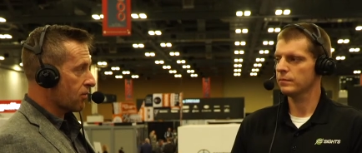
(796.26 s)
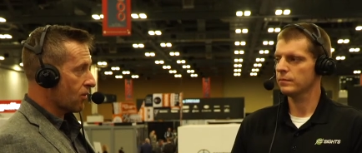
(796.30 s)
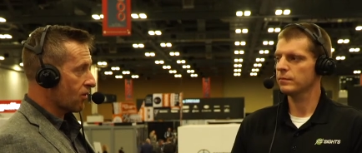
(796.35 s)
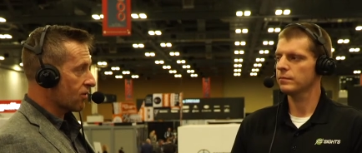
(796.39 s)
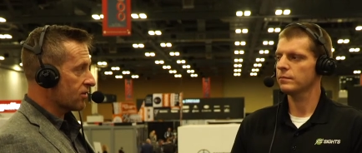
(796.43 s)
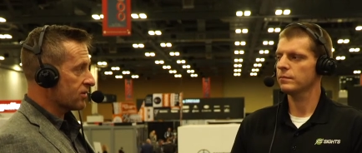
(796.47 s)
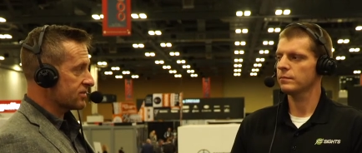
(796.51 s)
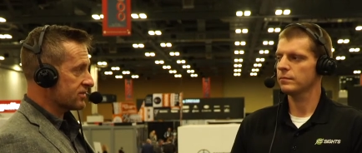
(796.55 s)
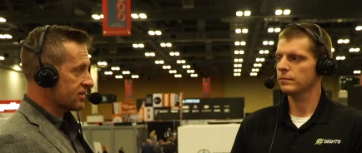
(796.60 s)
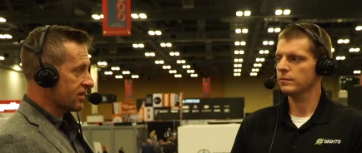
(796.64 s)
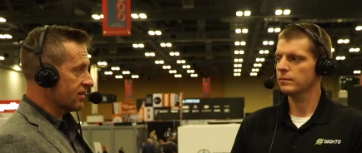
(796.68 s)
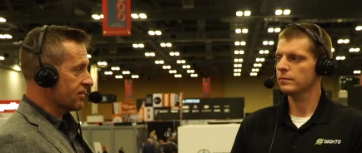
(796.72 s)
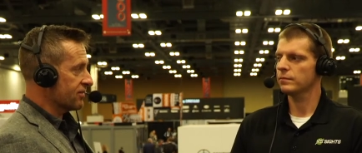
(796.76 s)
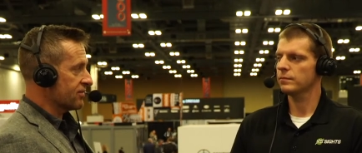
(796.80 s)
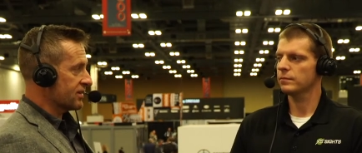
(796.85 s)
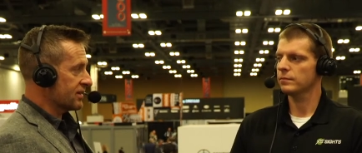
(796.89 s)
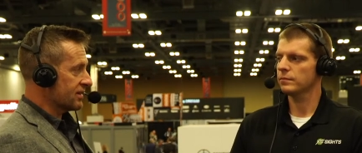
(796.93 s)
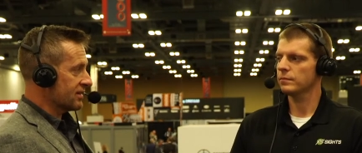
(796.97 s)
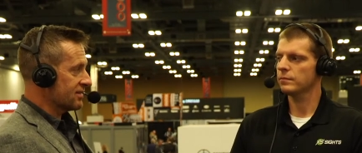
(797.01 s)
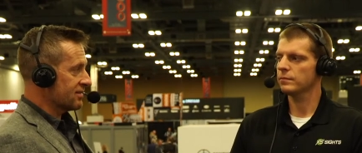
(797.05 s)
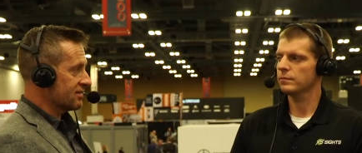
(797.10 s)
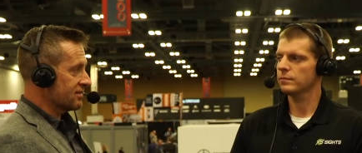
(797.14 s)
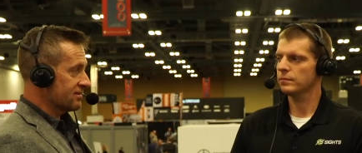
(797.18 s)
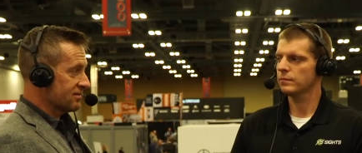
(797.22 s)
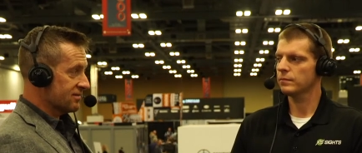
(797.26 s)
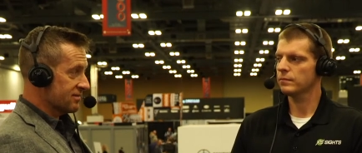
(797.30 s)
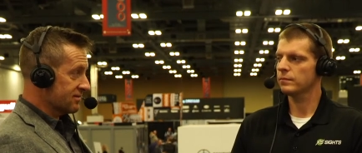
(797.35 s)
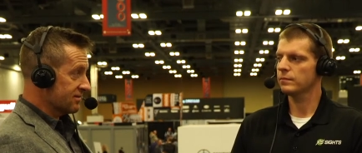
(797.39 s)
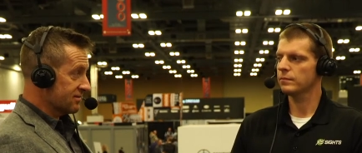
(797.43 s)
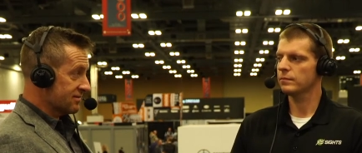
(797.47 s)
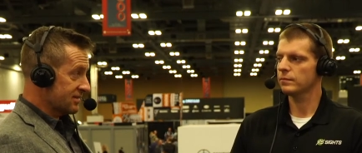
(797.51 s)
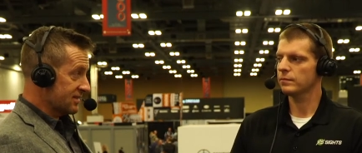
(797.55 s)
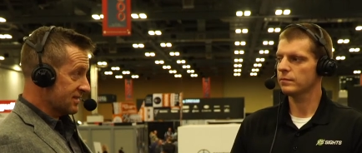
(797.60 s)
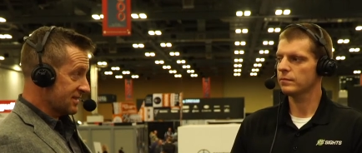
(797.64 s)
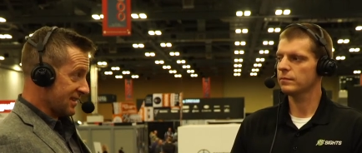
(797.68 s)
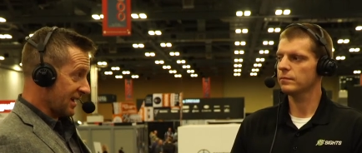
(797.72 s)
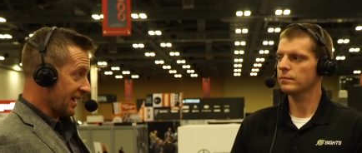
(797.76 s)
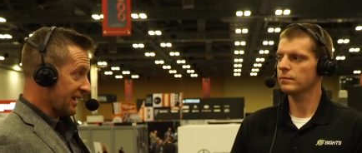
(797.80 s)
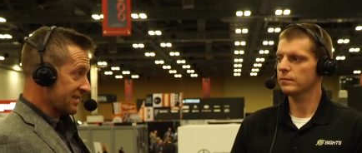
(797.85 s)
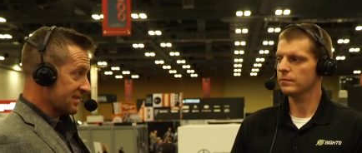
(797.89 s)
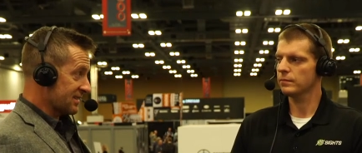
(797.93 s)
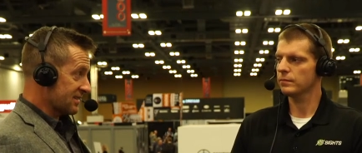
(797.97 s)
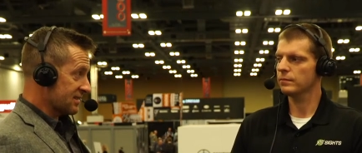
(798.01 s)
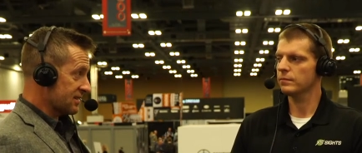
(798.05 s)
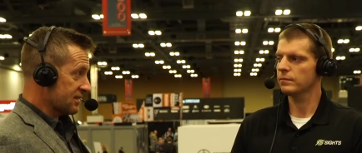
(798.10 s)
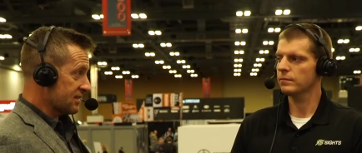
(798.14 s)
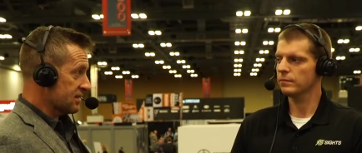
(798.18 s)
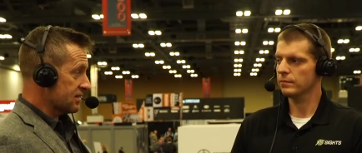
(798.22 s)
Speaker 1: parts of
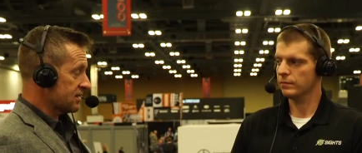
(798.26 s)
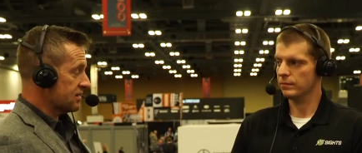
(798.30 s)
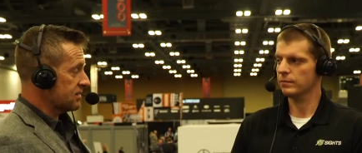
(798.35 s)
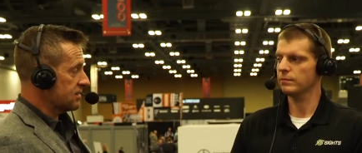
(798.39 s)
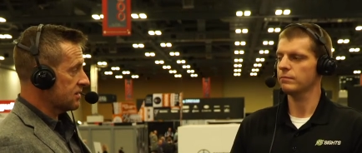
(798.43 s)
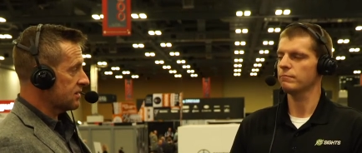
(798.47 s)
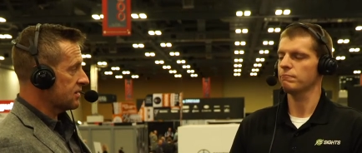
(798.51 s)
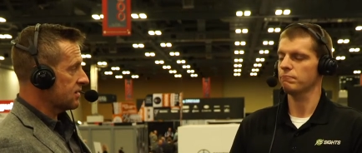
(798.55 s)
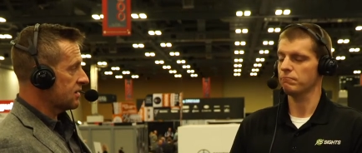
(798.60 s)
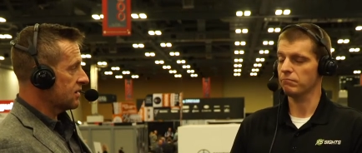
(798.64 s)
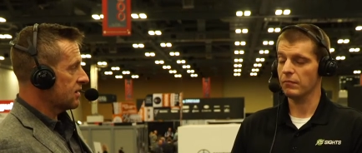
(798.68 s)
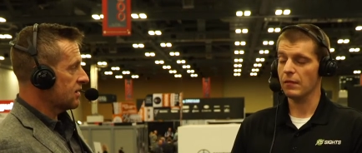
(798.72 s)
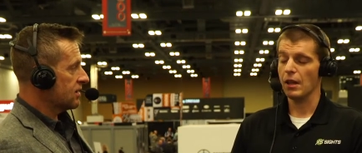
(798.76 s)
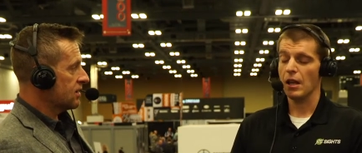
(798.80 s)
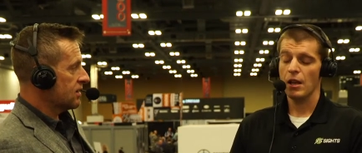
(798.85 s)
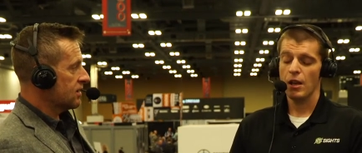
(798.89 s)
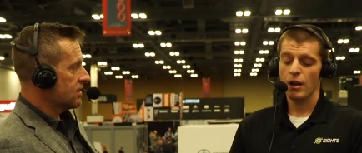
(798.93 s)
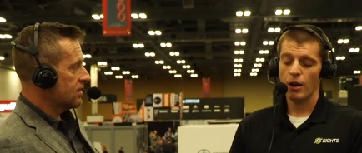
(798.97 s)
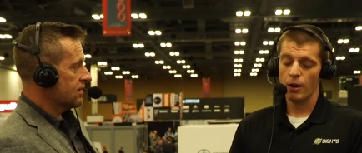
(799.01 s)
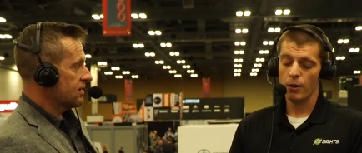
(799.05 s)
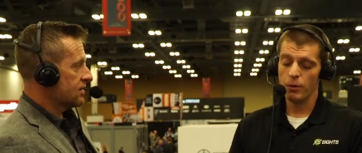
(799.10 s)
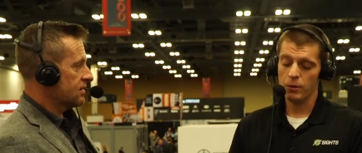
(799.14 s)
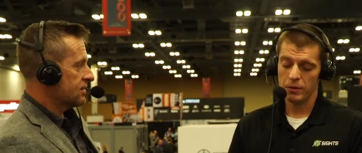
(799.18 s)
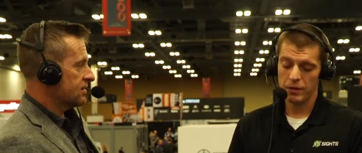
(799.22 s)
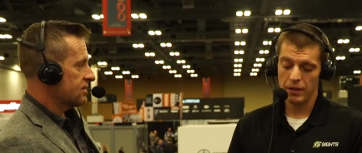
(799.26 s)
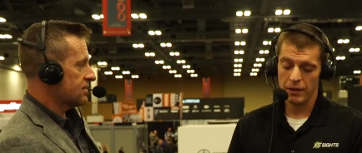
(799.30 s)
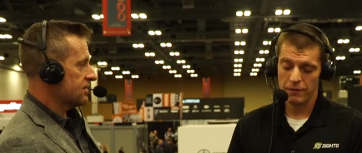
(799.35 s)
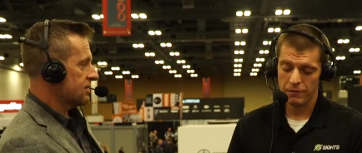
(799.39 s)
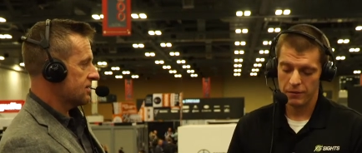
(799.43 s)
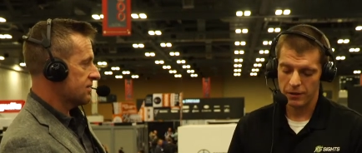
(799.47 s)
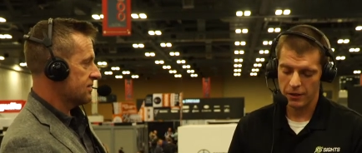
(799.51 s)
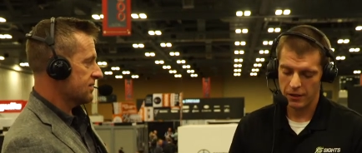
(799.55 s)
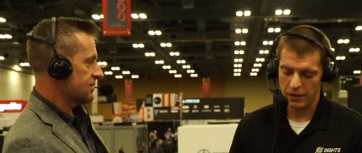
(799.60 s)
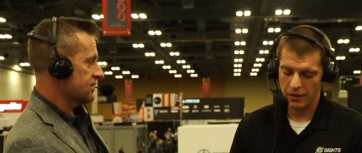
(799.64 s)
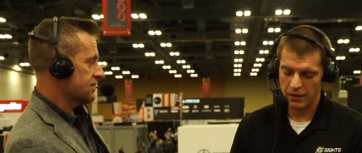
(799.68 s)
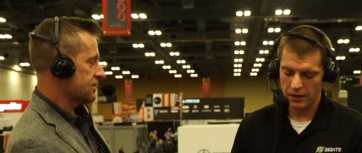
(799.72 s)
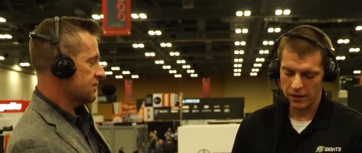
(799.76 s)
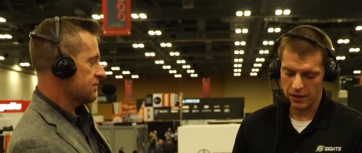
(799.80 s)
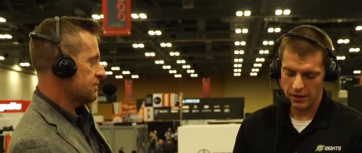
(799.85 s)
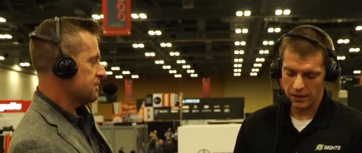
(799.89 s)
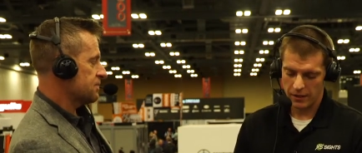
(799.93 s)
sights.
Speaker 2: Oh, definitely.